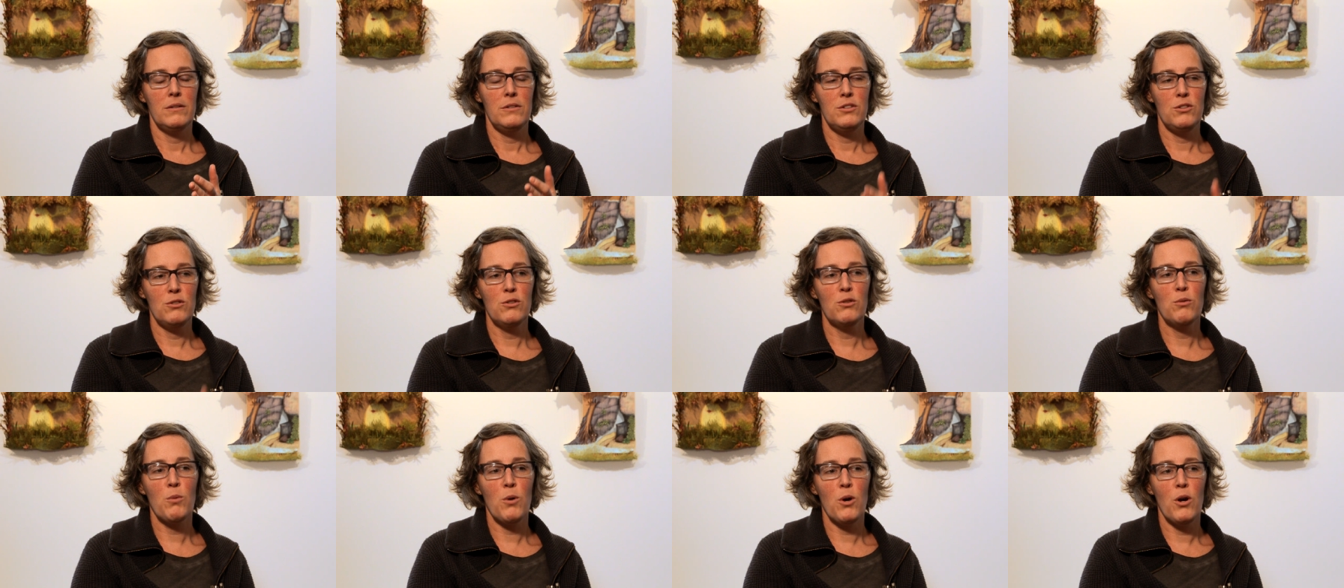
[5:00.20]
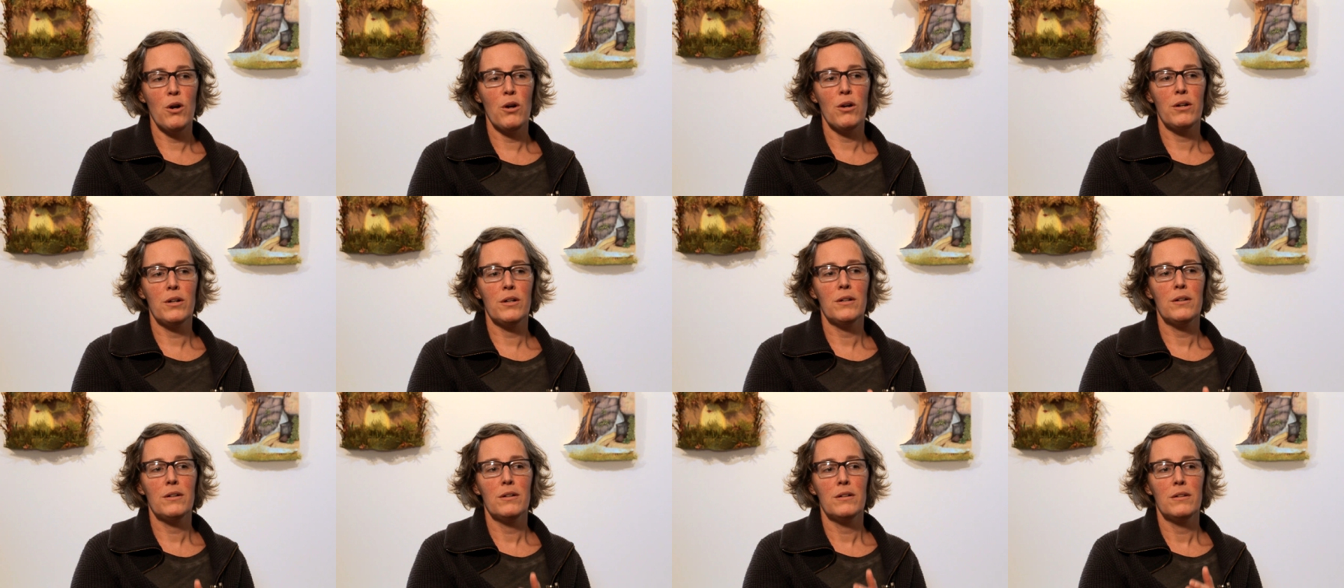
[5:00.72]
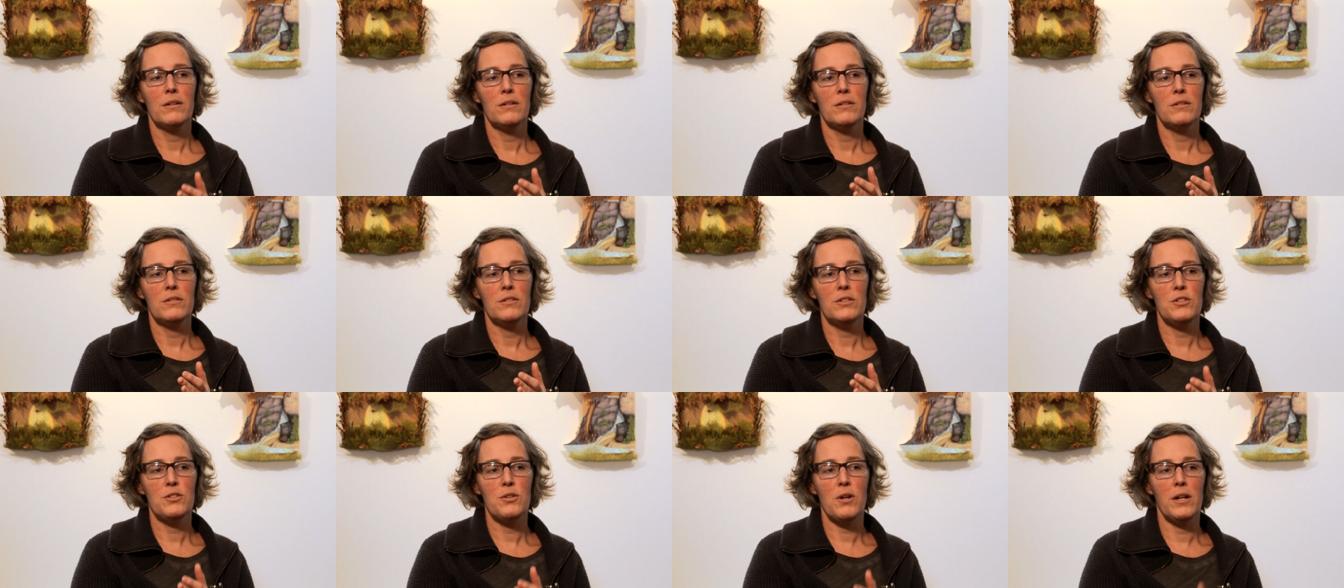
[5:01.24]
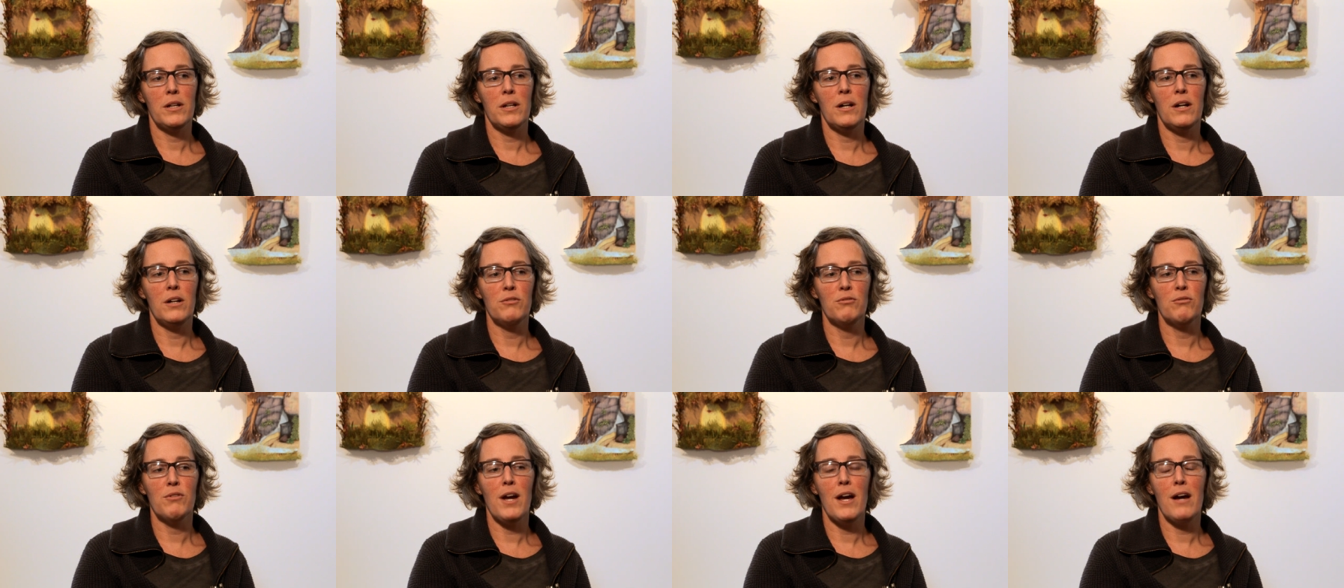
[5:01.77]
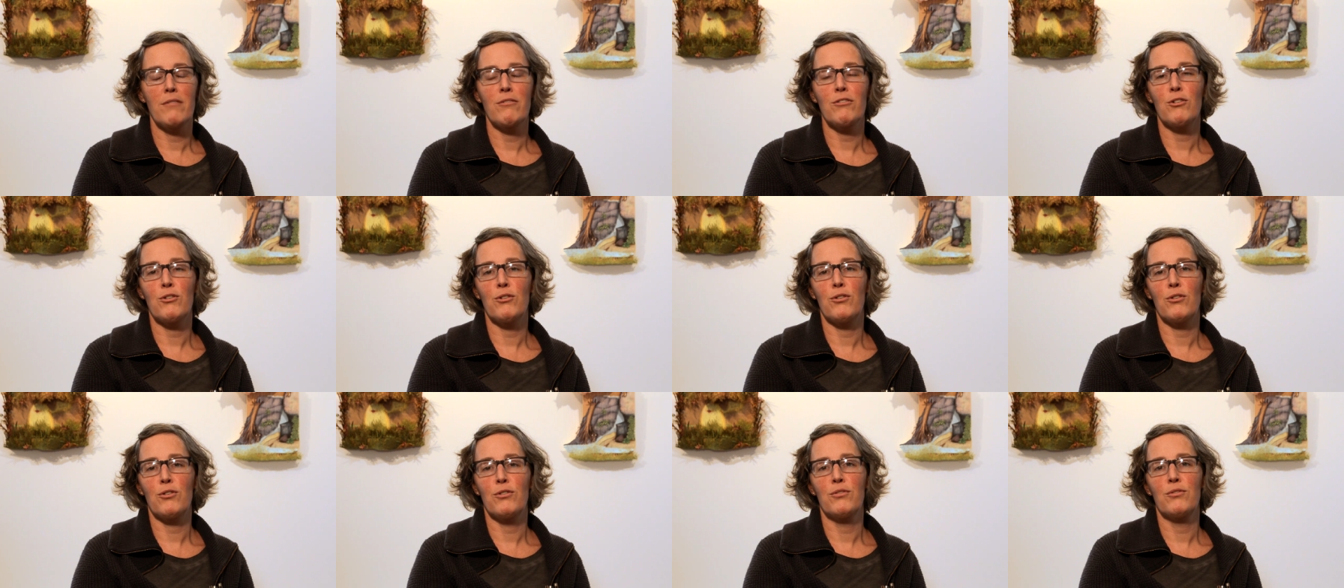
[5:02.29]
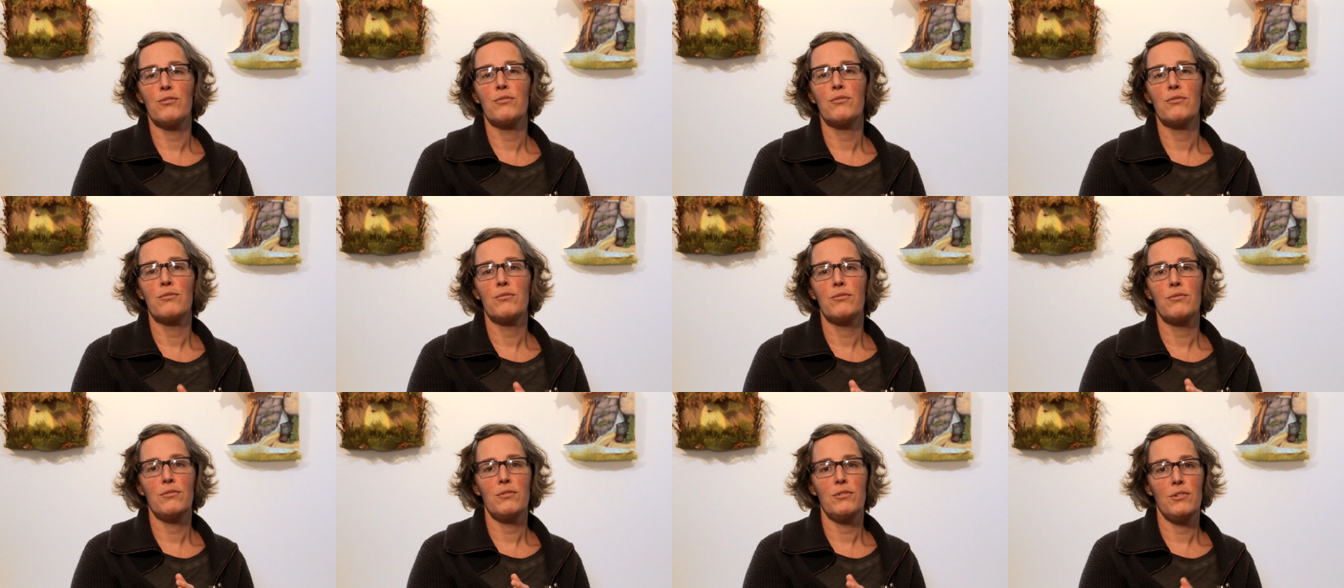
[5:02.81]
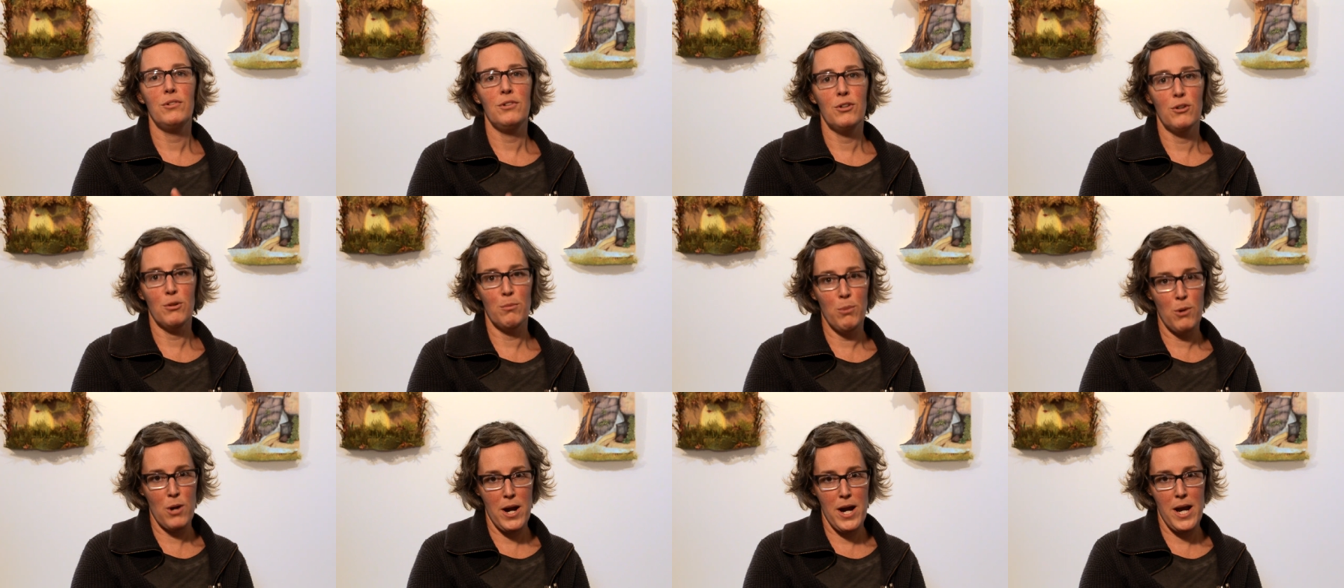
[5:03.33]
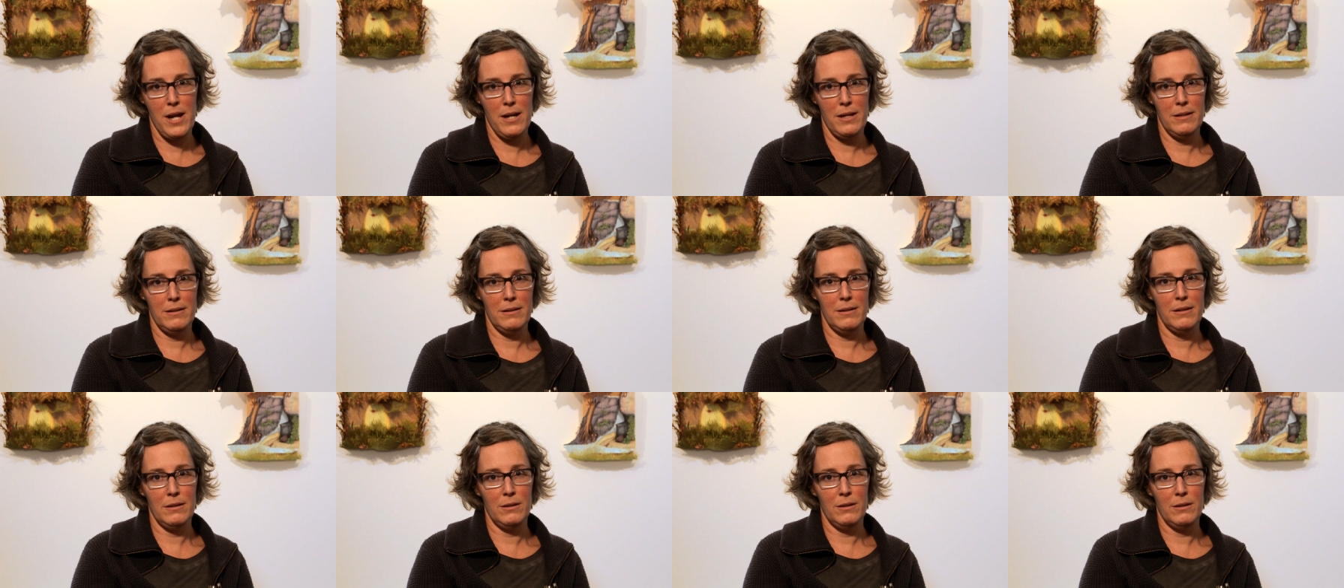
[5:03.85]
do the work to try to unravel your brain